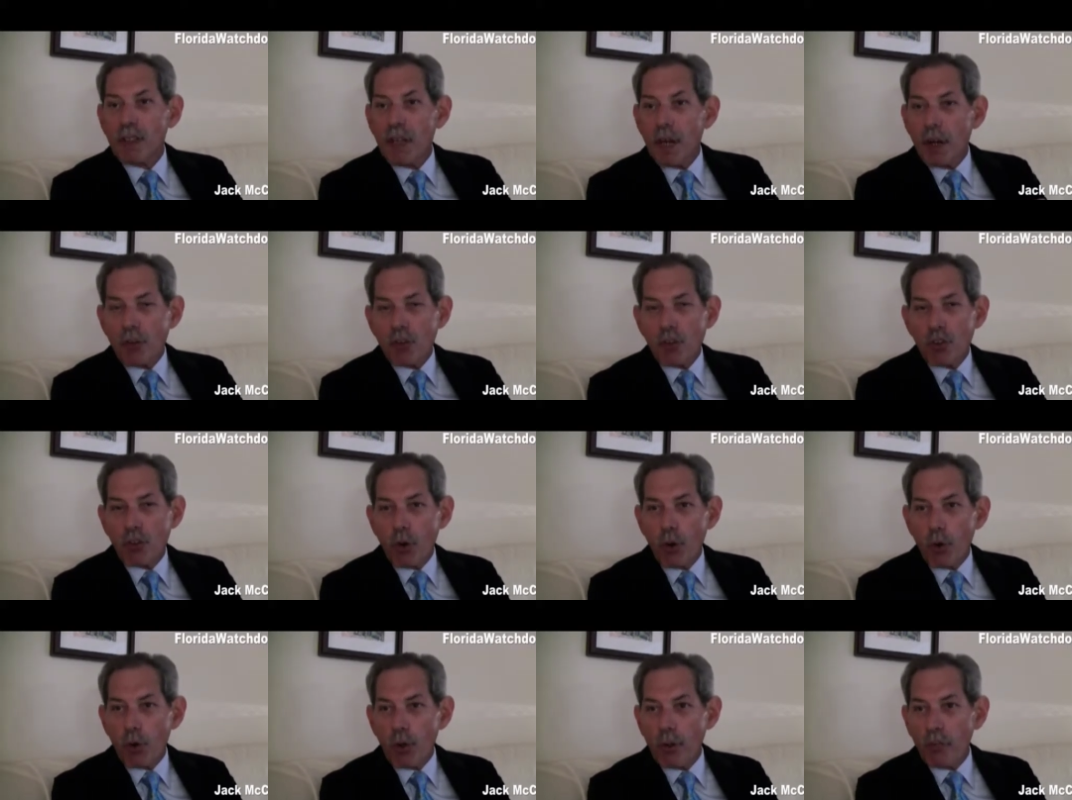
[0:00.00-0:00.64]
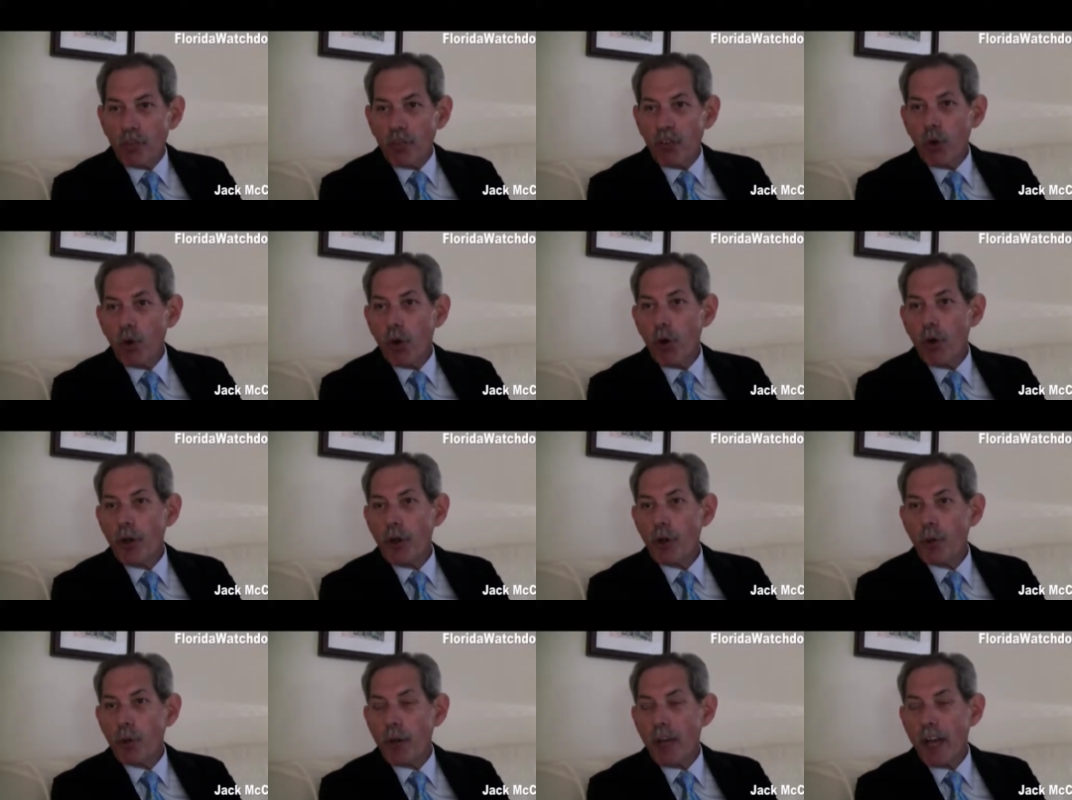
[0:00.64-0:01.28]
So in
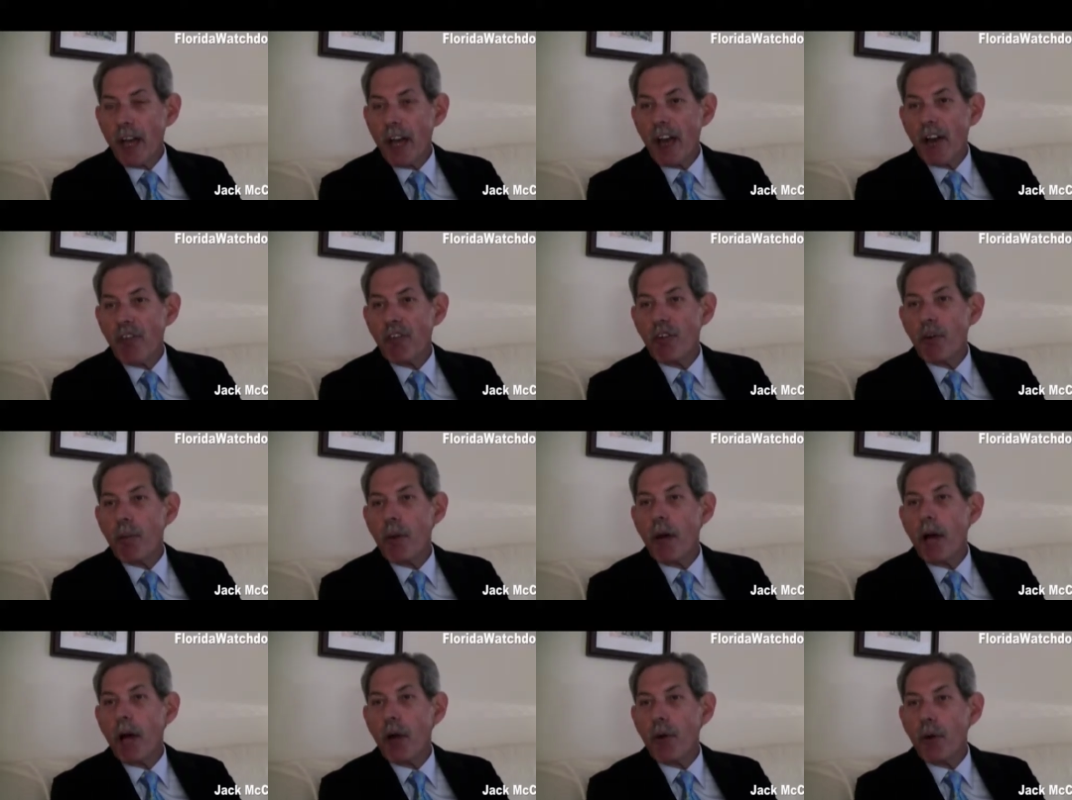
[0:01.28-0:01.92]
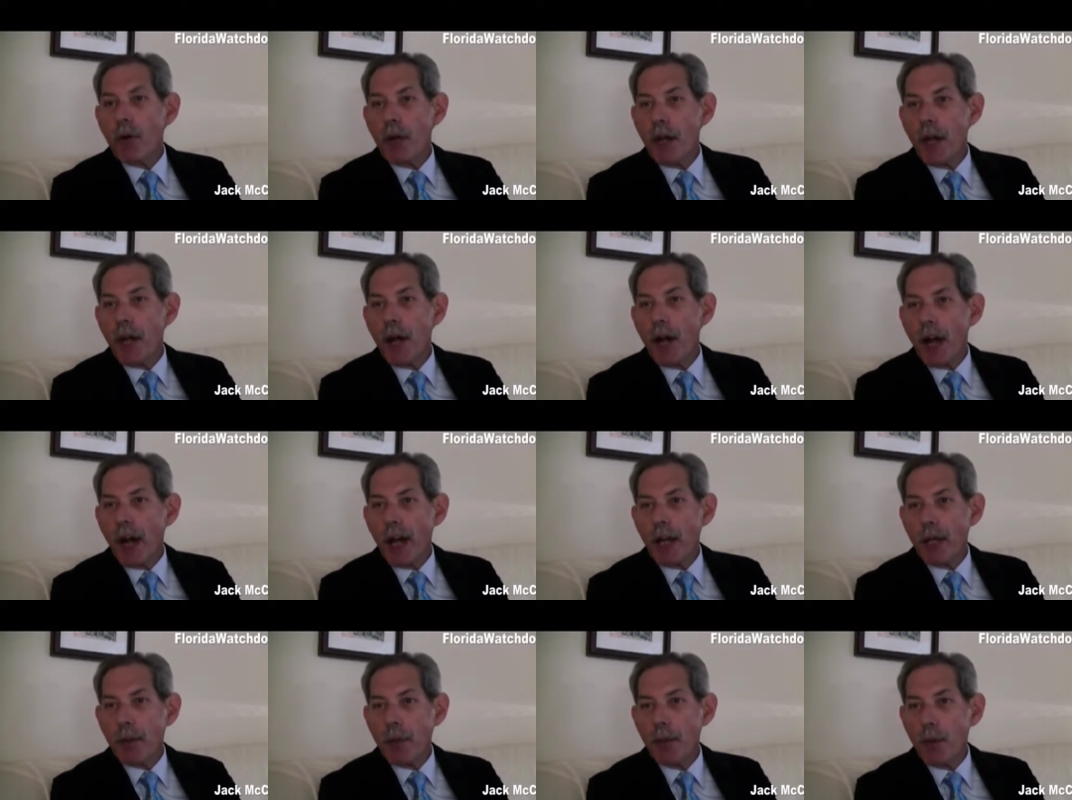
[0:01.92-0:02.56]
Florida we have about
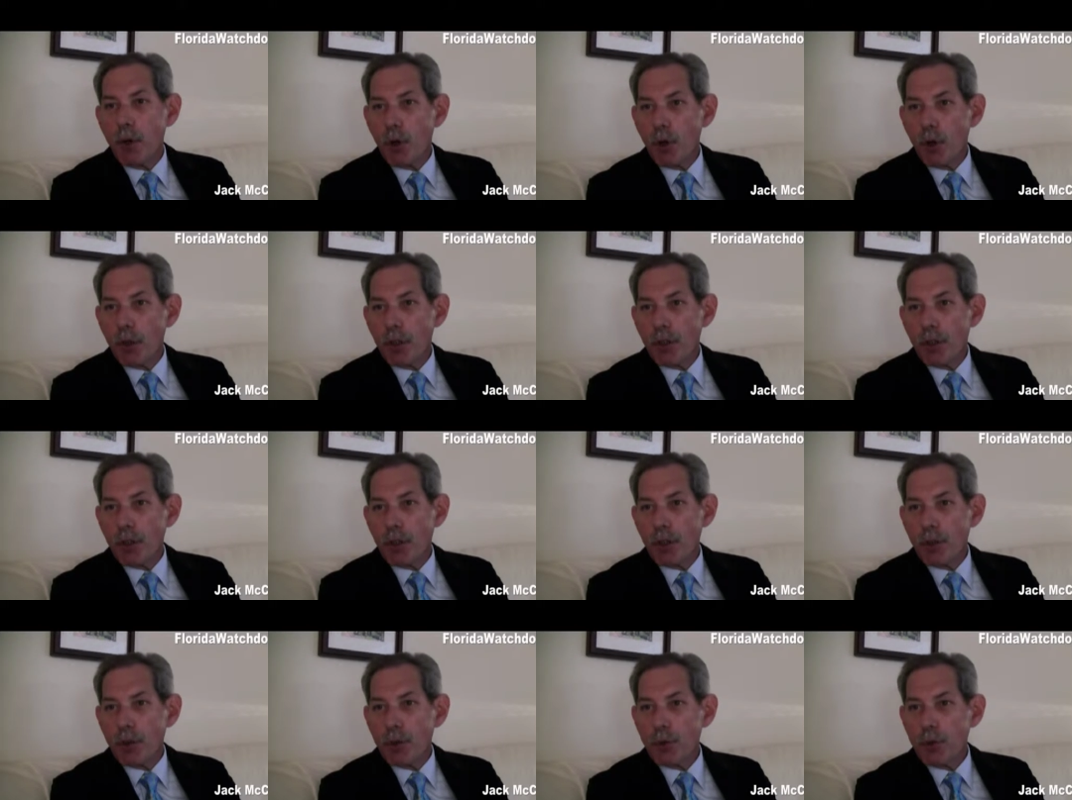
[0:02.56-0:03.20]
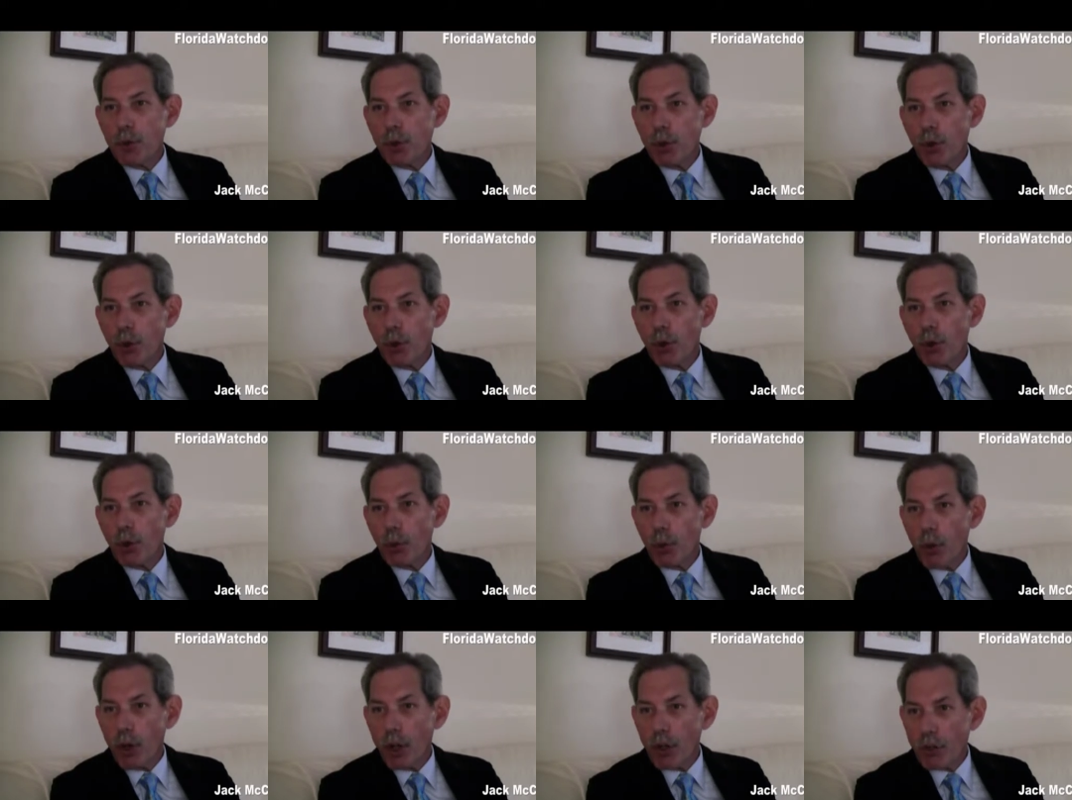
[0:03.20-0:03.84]
9 million total
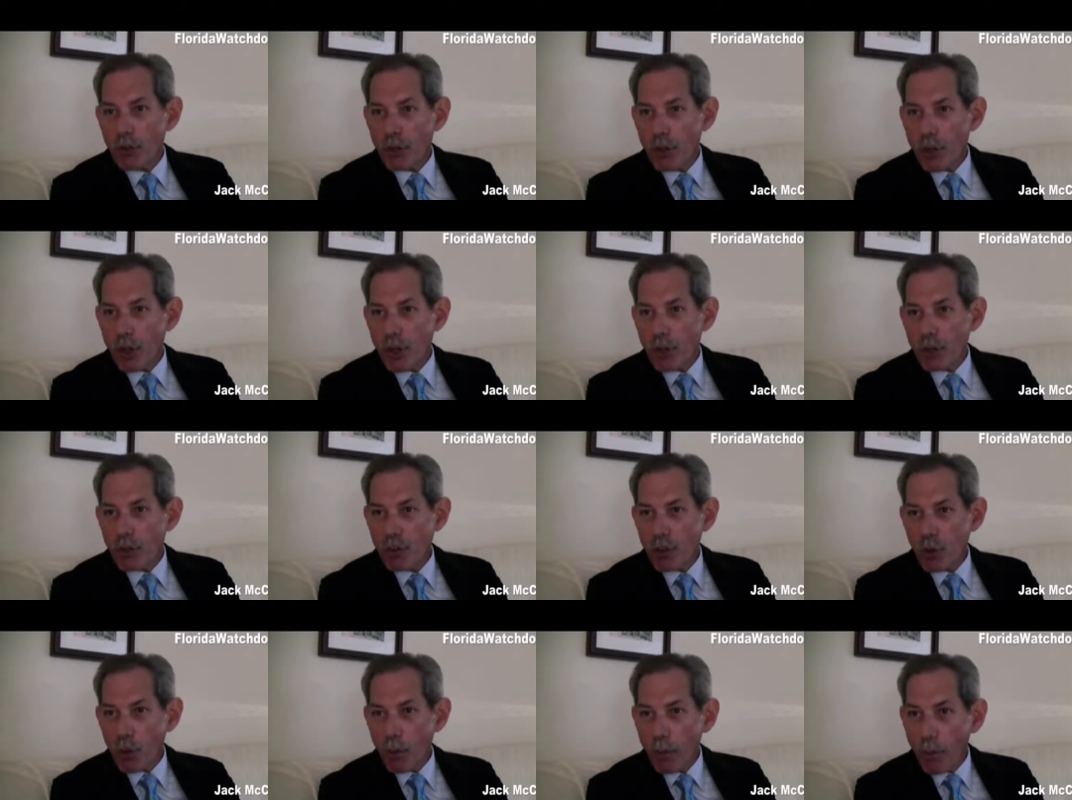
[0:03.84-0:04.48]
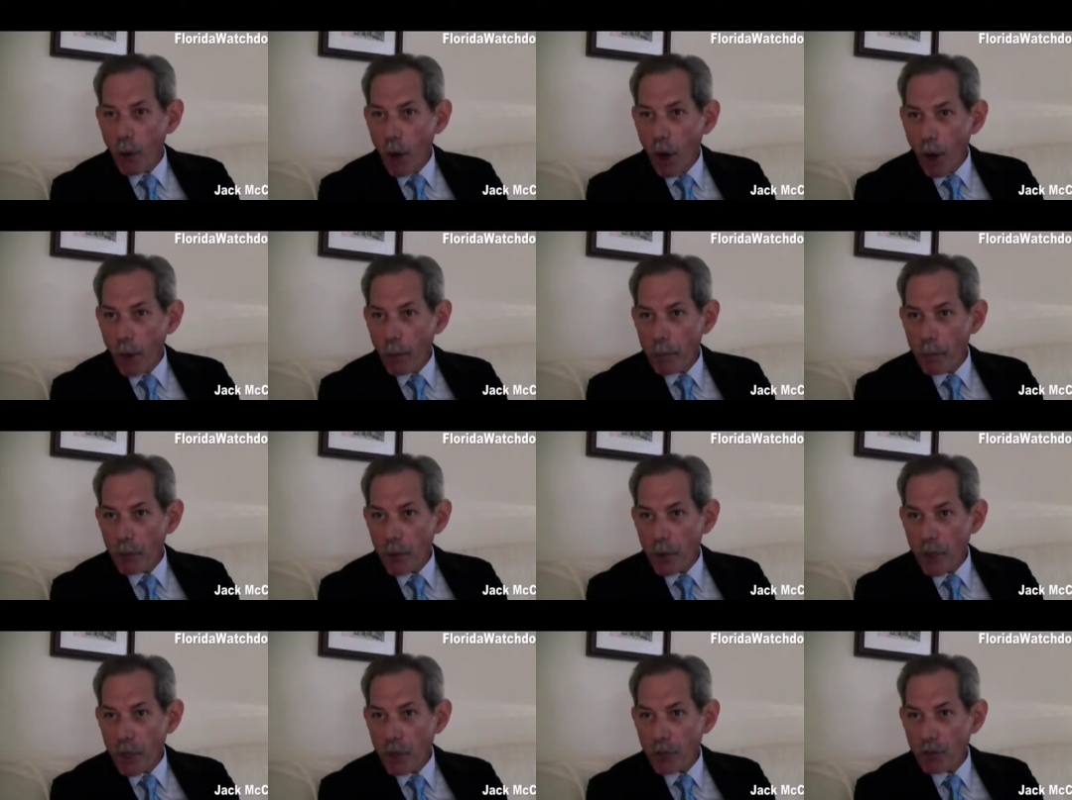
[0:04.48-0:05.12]
residential
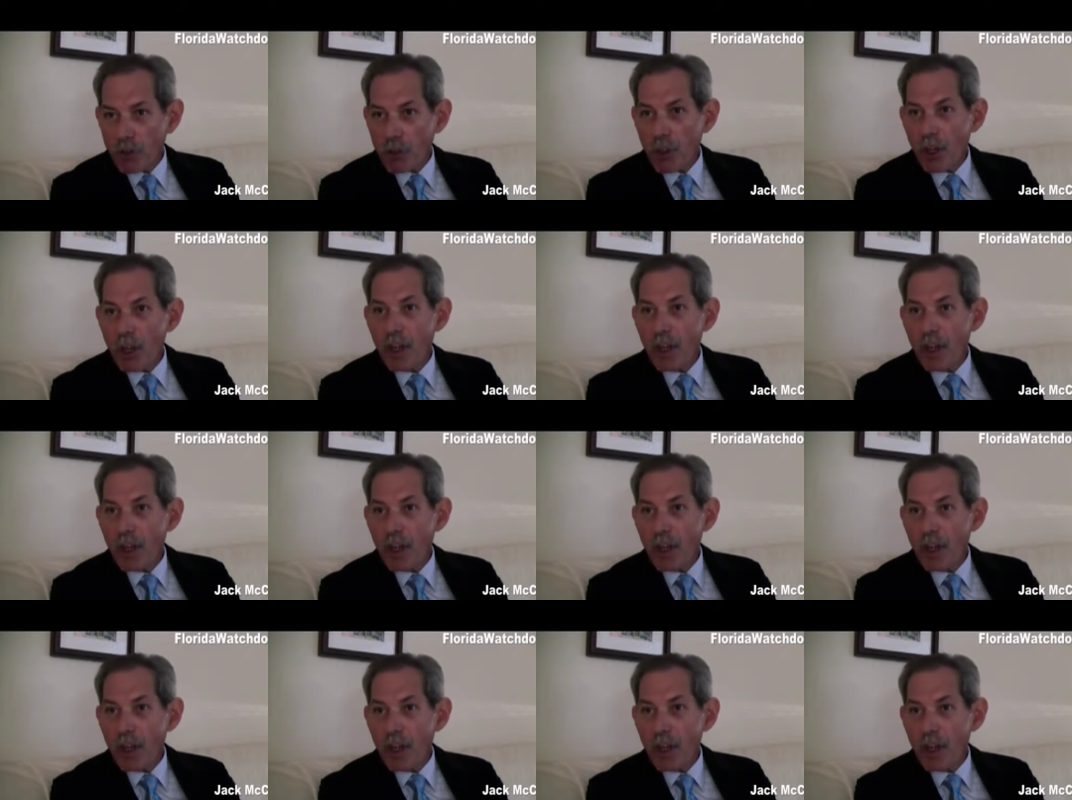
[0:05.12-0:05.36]
properties.